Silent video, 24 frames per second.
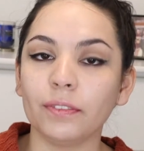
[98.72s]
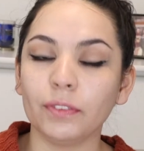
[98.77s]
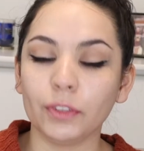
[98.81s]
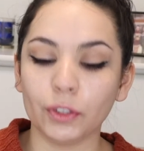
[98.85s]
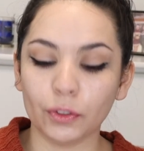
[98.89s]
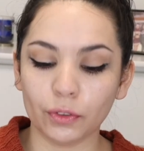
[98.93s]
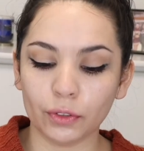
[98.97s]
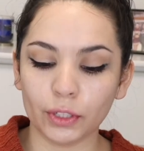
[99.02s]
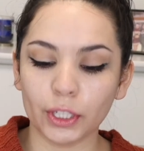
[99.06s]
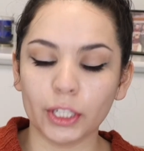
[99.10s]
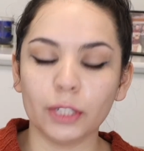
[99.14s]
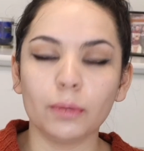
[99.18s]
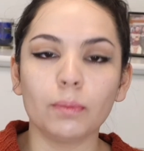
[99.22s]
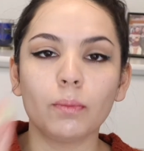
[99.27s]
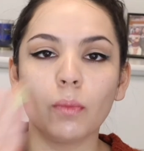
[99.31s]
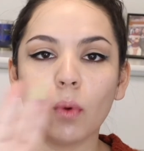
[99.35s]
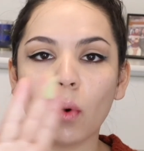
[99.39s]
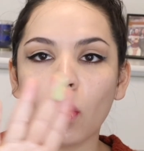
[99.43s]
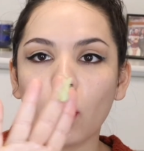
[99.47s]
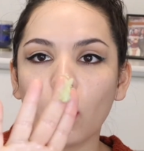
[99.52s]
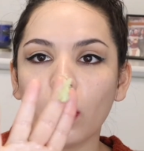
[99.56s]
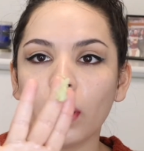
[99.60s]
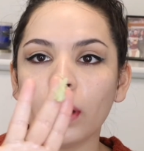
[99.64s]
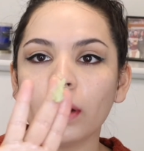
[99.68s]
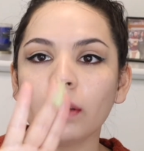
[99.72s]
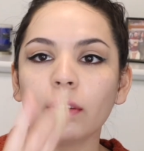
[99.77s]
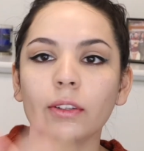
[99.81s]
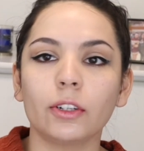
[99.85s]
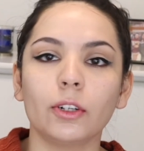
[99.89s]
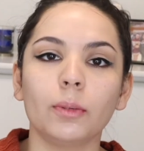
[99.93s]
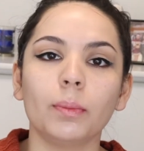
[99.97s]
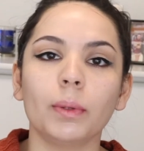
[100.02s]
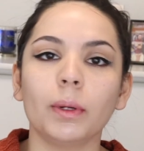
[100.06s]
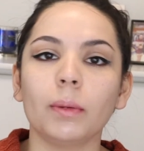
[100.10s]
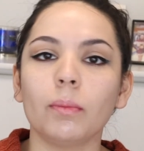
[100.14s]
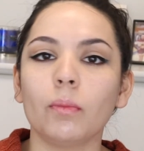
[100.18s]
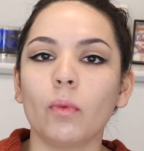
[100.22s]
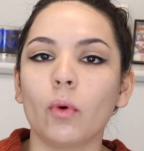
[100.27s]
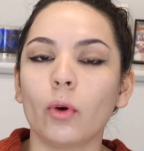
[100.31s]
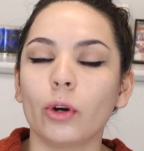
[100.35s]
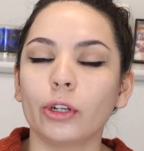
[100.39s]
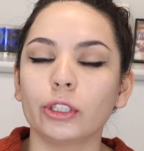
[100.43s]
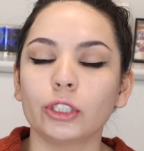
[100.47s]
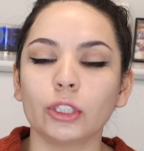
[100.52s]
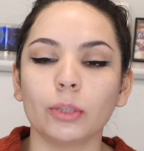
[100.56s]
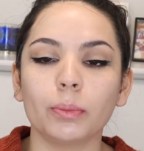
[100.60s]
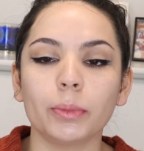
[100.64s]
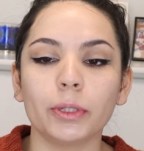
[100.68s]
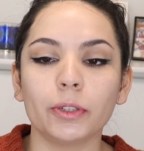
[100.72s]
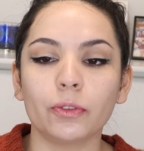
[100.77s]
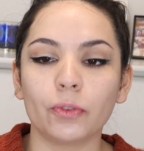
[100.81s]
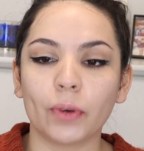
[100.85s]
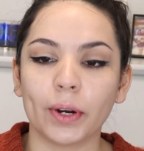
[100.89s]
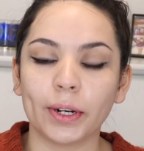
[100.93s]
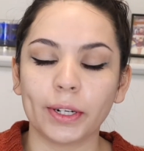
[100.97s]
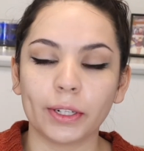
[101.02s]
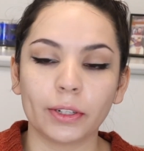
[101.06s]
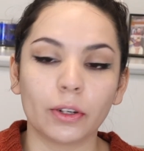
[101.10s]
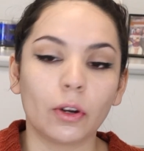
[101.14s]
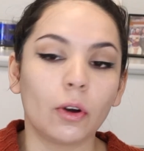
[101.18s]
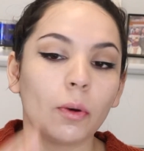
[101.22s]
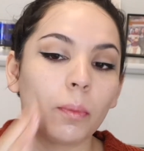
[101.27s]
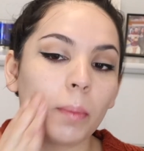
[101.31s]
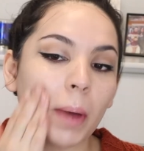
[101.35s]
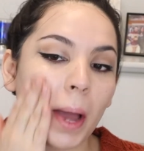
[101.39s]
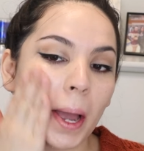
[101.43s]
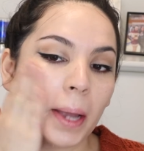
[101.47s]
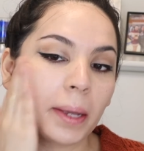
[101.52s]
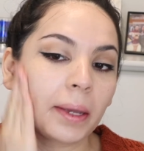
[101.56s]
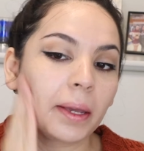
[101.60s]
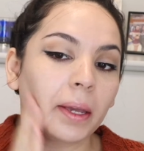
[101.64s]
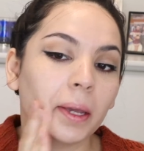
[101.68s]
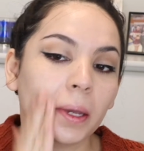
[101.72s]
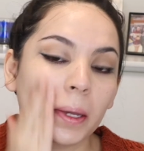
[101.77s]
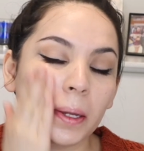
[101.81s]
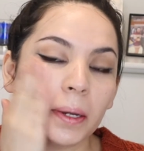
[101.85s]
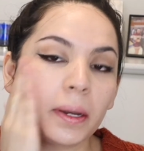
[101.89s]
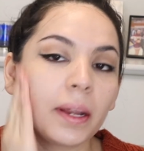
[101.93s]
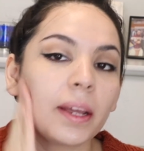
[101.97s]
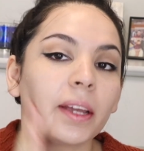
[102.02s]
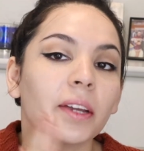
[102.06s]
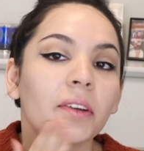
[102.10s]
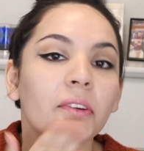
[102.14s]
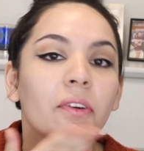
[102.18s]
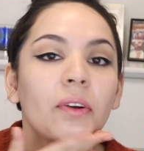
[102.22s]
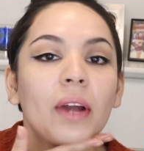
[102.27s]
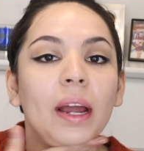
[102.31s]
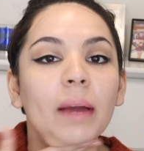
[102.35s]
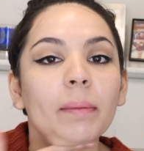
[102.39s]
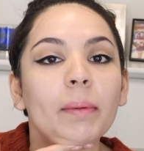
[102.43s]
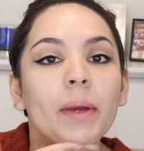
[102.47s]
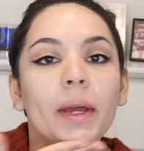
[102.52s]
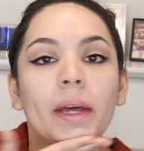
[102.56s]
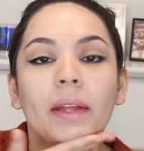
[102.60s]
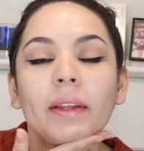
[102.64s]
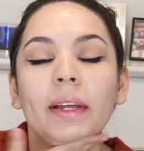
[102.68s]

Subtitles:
you need more, a little bit more, don't be afraid to go back in and grab it.